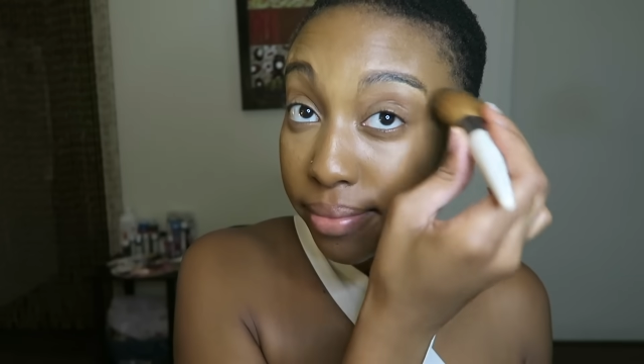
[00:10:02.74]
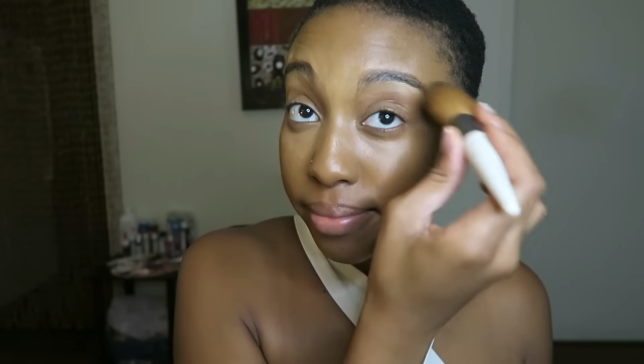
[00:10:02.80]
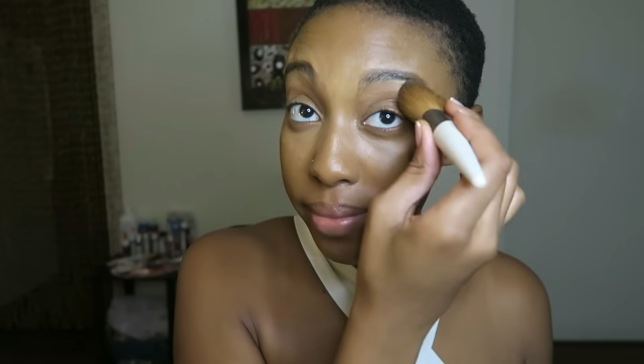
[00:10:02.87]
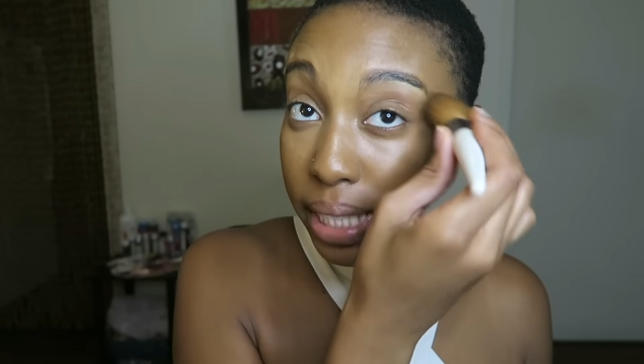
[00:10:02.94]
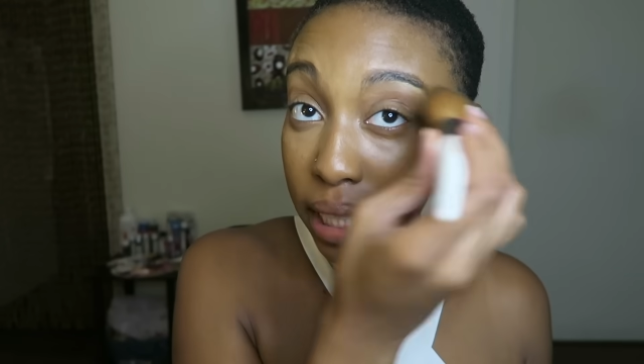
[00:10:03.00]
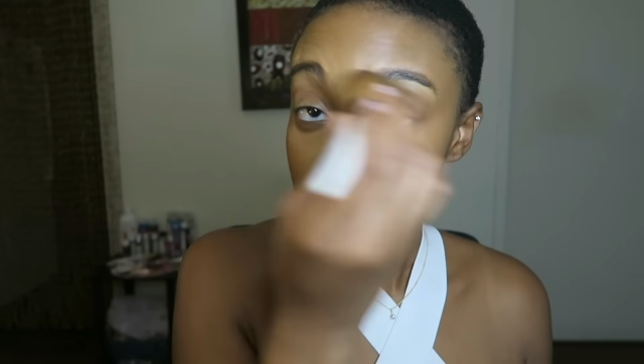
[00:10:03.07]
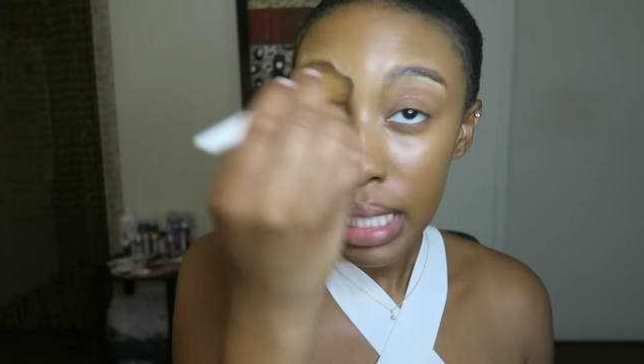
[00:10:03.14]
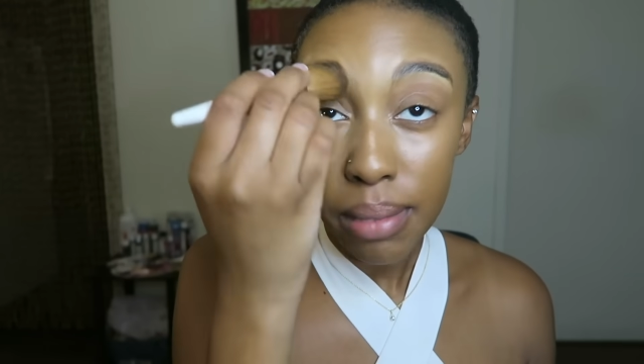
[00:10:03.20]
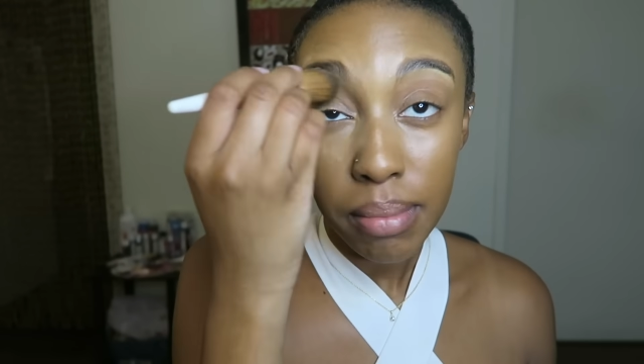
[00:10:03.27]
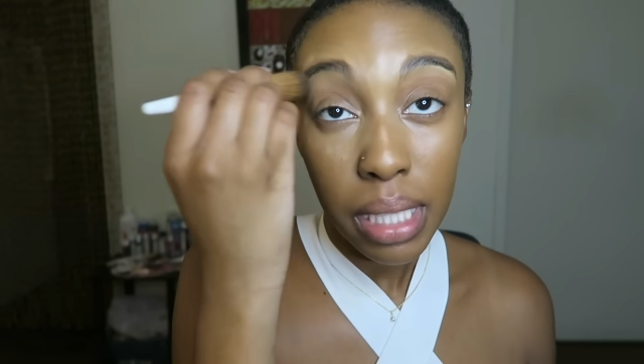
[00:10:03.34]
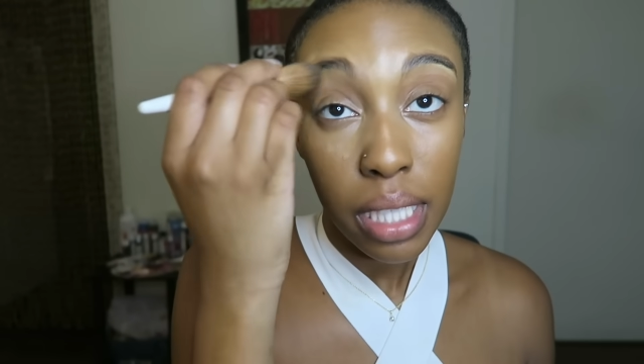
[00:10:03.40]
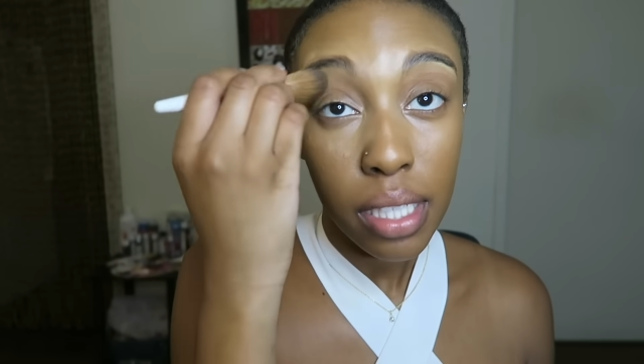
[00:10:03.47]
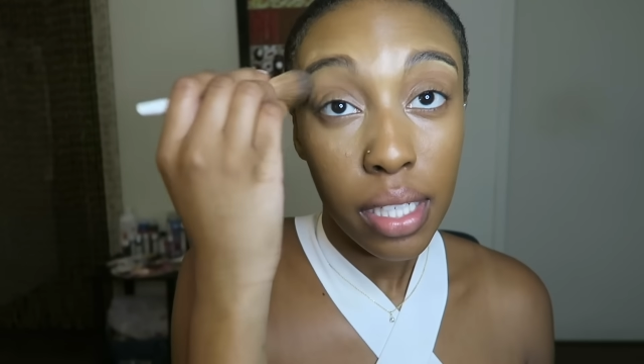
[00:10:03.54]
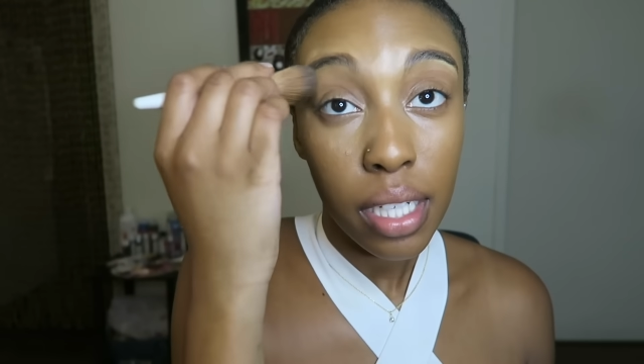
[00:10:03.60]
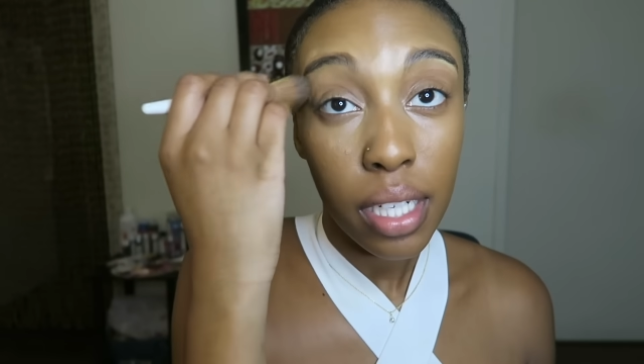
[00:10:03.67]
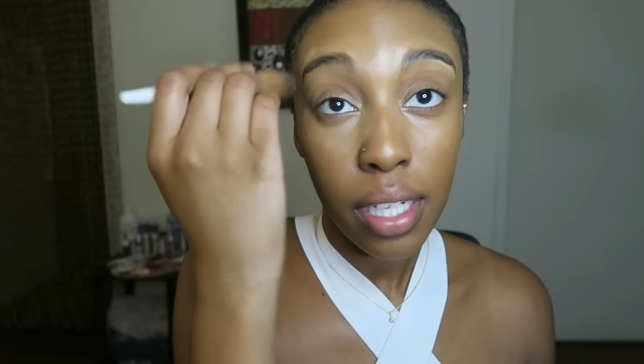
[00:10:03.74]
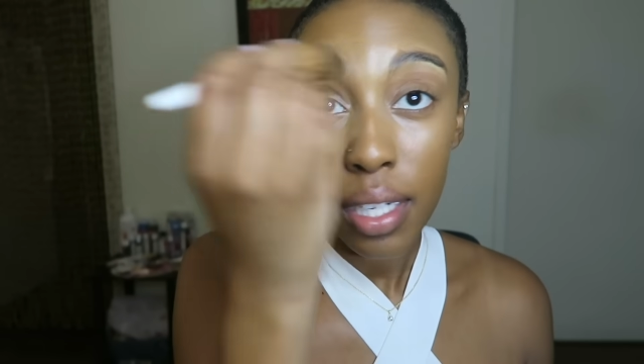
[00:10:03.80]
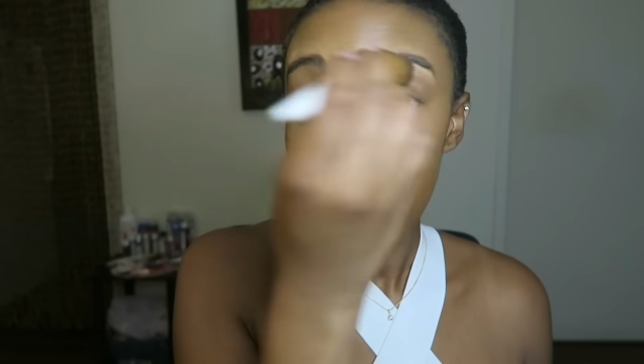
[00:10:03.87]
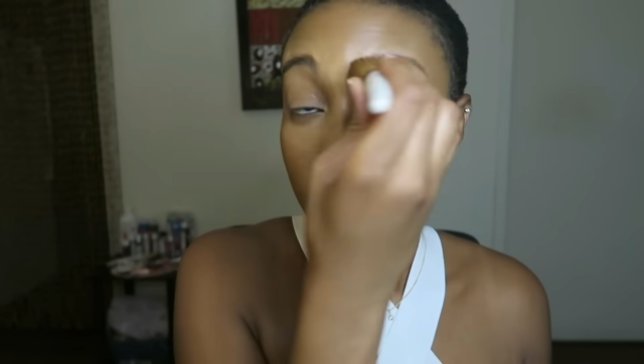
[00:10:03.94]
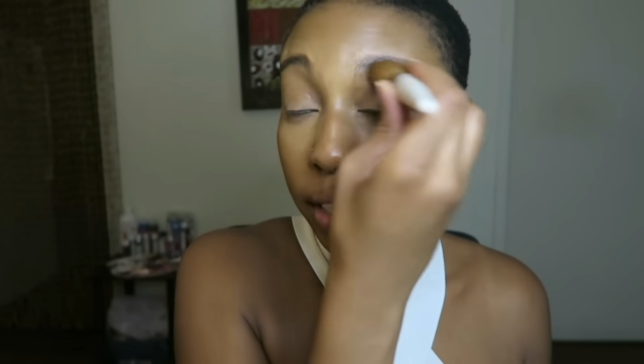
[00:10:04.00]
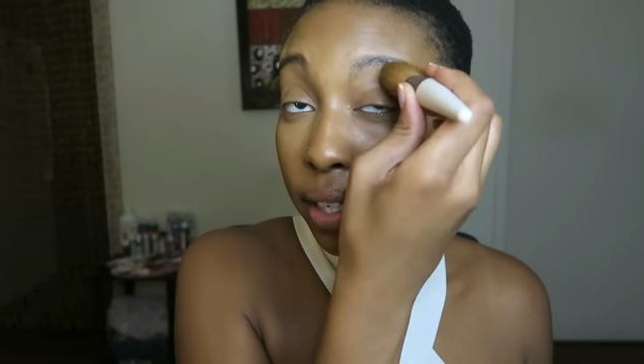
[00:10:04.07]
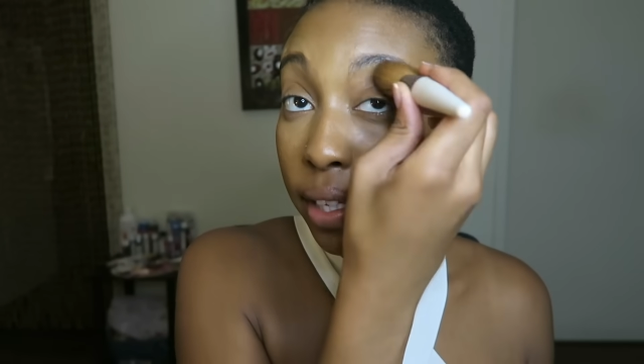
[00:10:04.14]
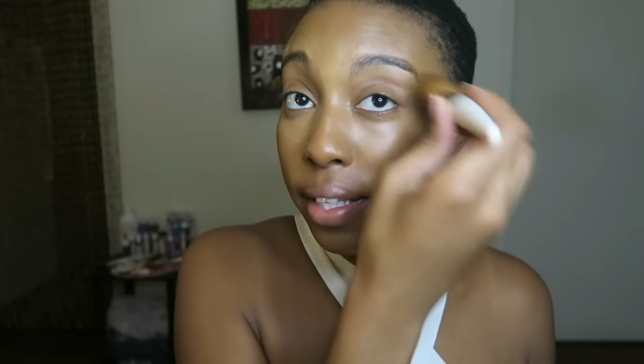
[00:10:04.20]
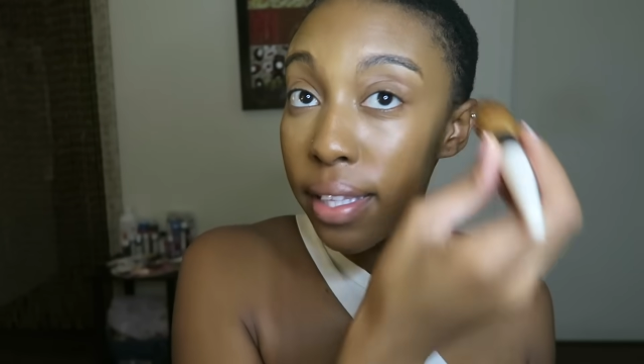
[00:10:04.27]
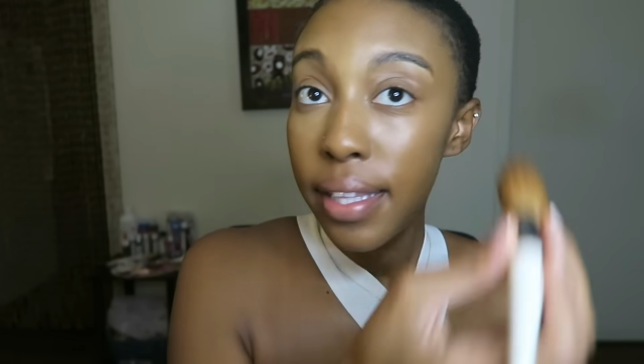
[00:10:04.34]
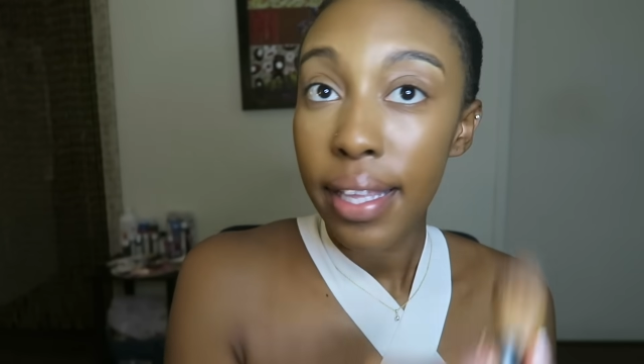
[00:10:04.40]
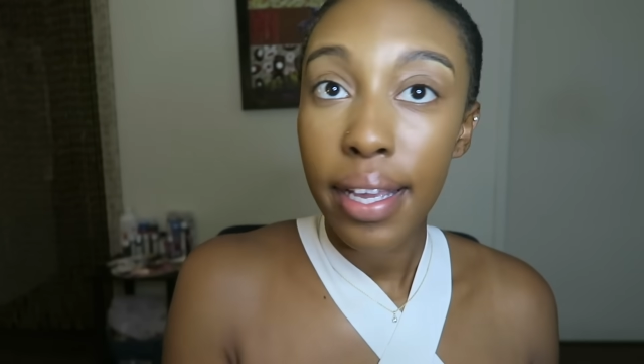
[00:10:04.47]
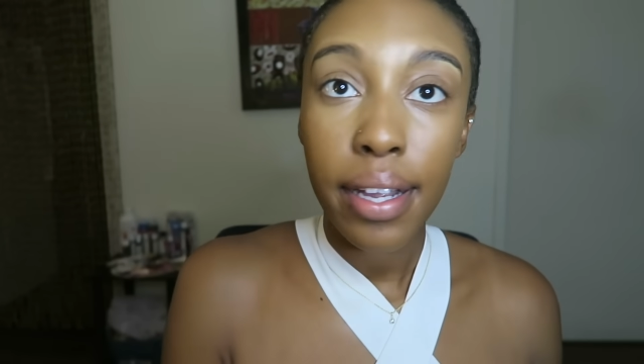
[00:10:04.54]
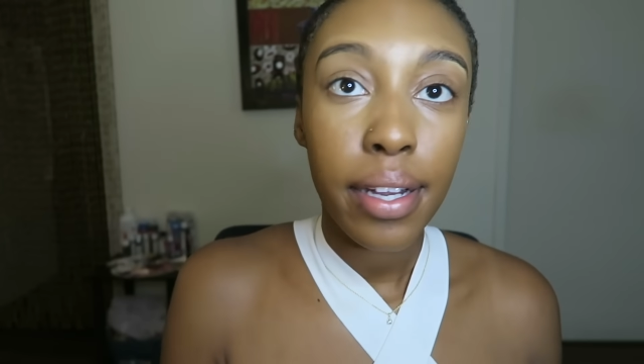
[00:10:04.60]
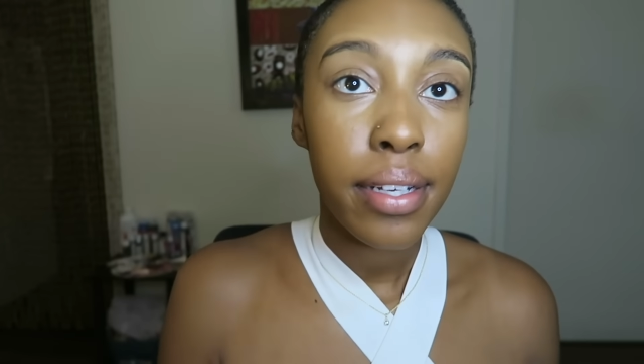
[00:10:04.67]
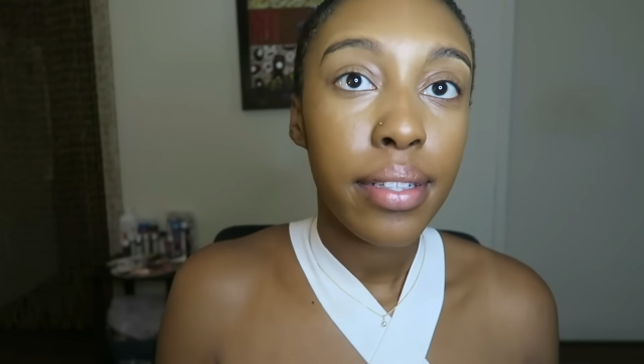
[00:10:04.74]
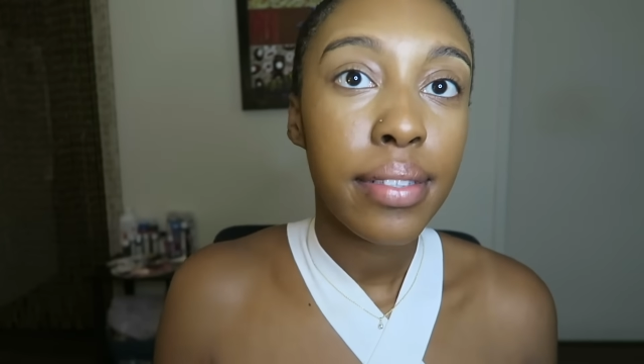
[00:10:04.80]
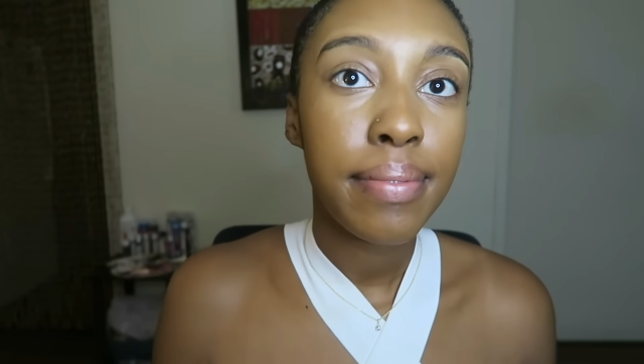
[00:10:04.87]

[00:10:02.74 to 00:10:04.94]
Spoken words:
Put some there. There.